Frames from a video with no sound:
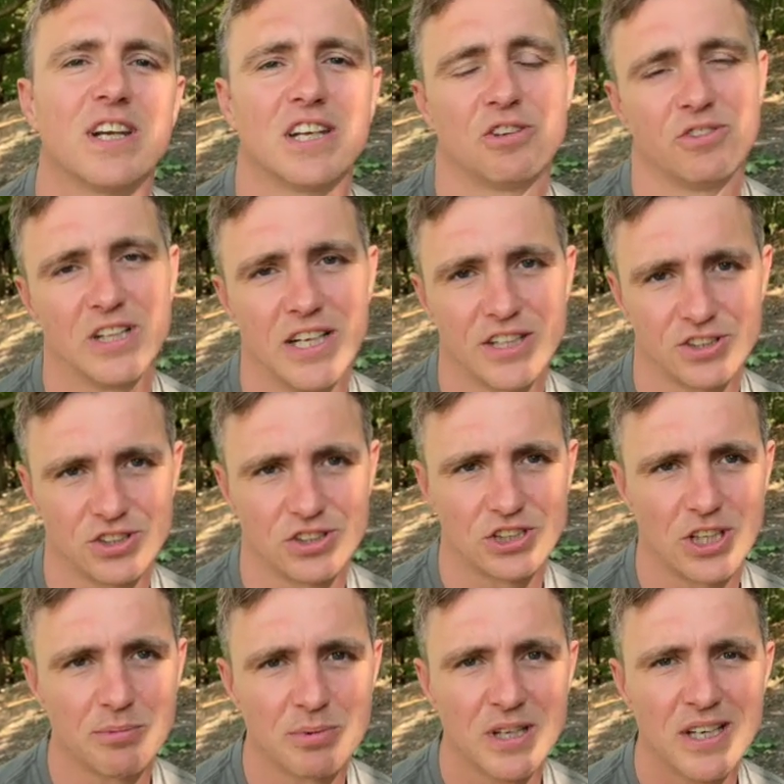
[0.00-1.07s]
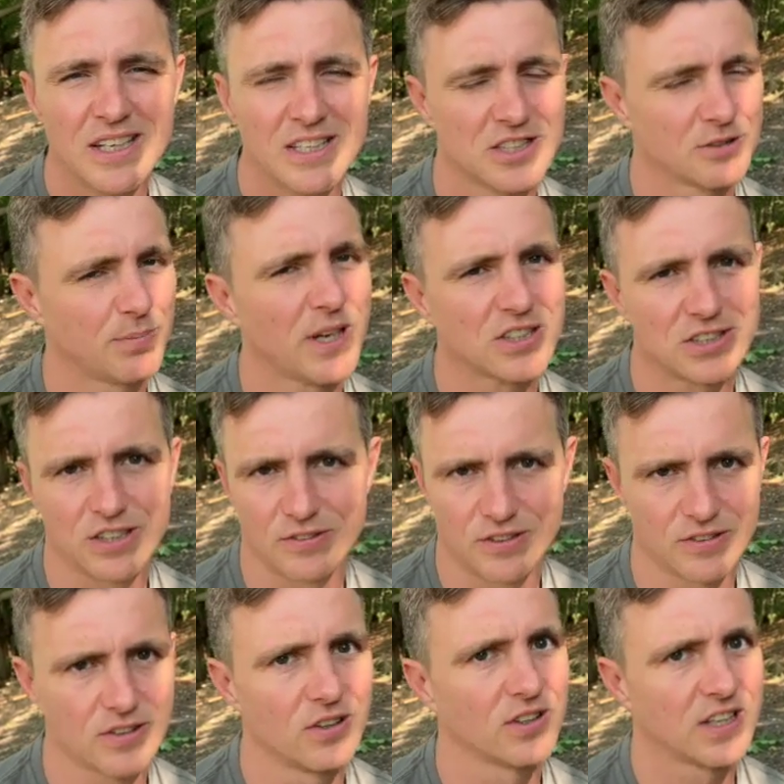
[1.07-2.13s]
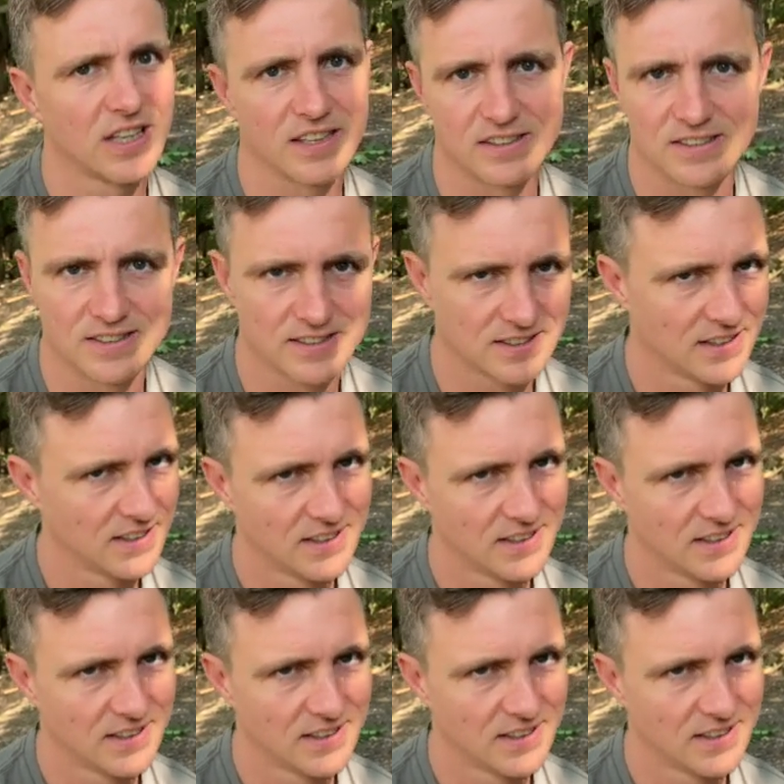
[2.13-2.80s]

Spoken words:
in a relationship, especially if you've got kids.